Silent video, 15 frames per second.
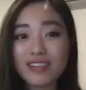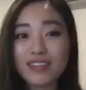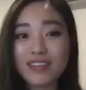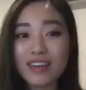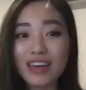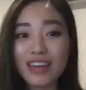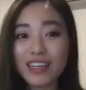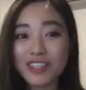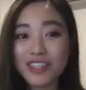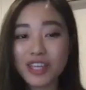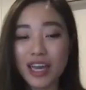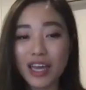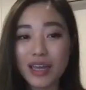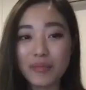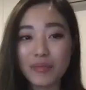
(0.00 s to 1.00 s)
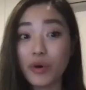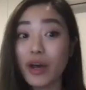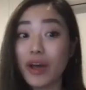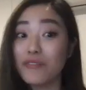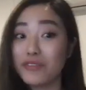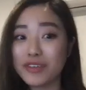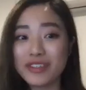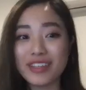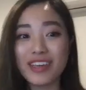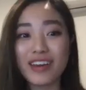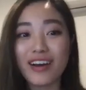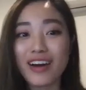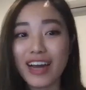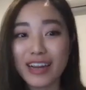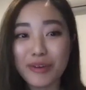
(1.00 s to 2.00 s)
started, well, firstly,
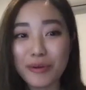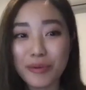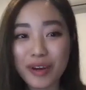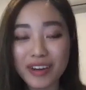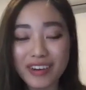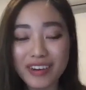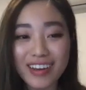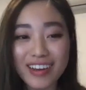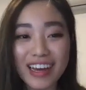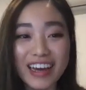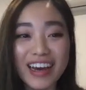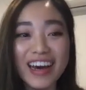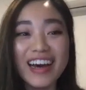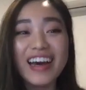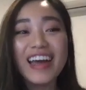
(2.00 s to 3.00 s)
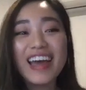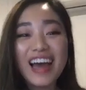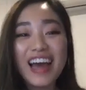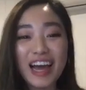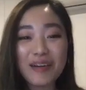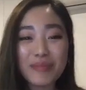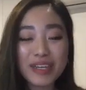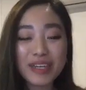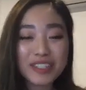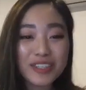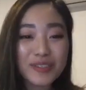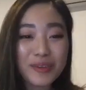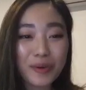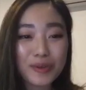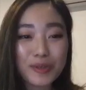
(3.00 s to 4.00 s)
hi, everyone. I'm actually
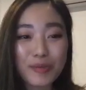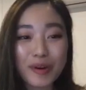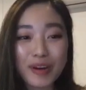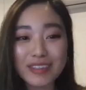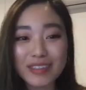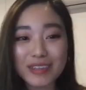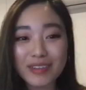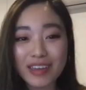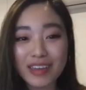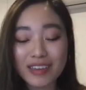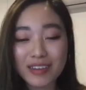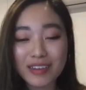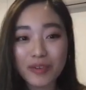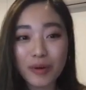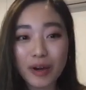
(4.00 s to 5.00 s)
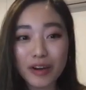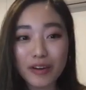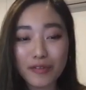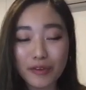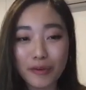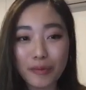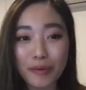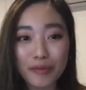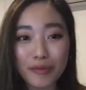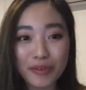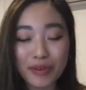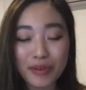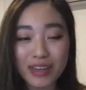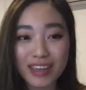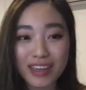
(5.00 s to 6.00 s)
so surprised that like quite a few of you
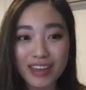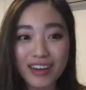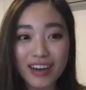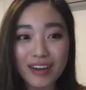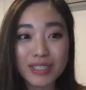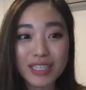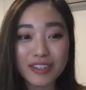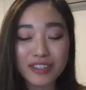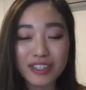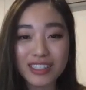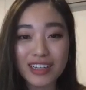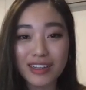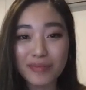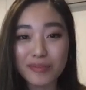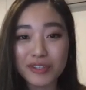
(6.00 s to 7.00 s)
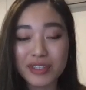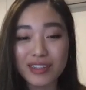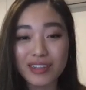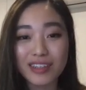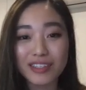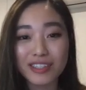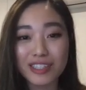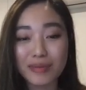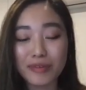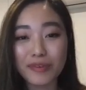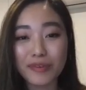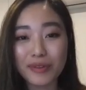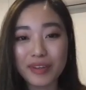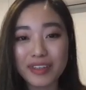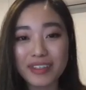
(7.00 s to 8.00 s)
are here. I was actually telling Priscilla just
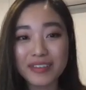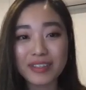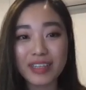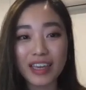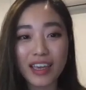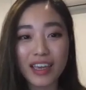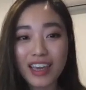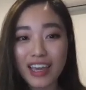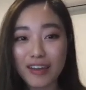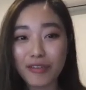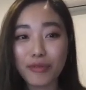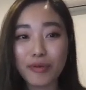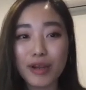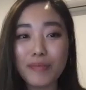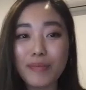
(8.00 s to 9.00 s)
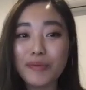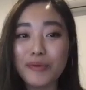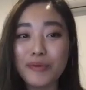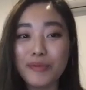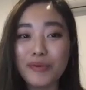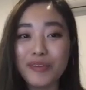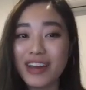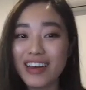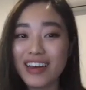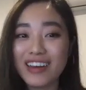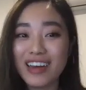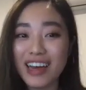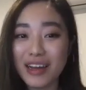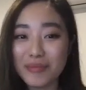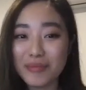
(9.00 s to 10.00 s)
before this, I was like, if 3 people
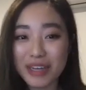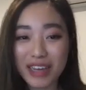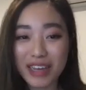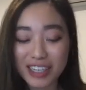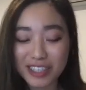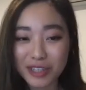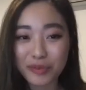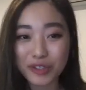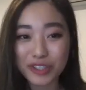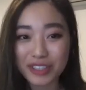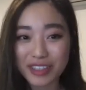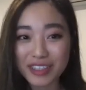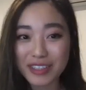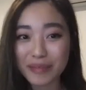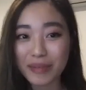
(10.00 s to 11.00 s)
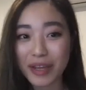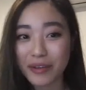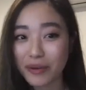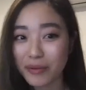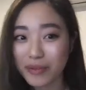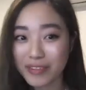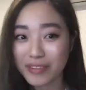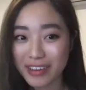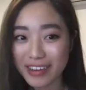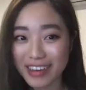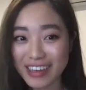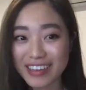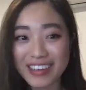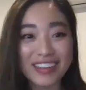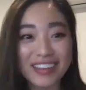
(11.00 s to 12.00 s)
actually watching this, I'm like, you
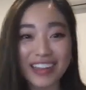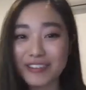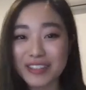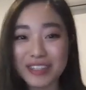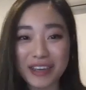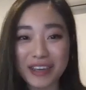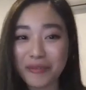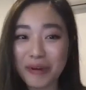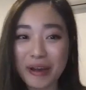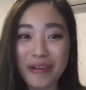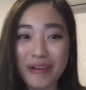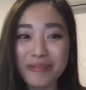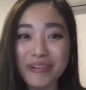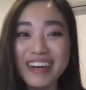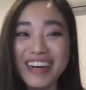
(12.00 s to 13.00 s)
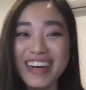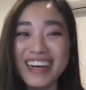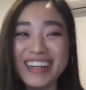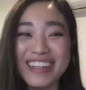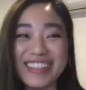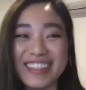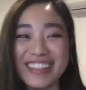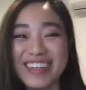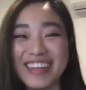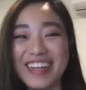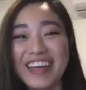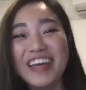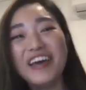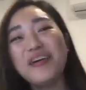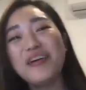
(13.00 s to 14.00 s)
guys, I was like, wow, that's
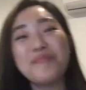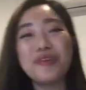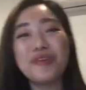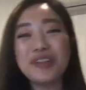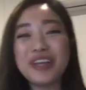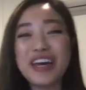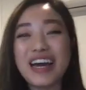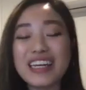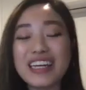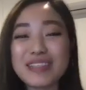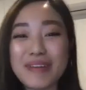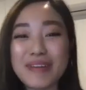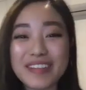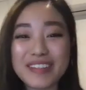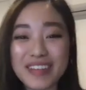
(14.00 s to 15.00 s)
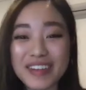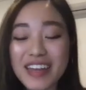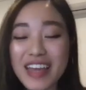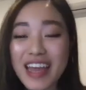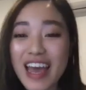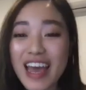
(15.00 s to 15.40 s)
more than I expected.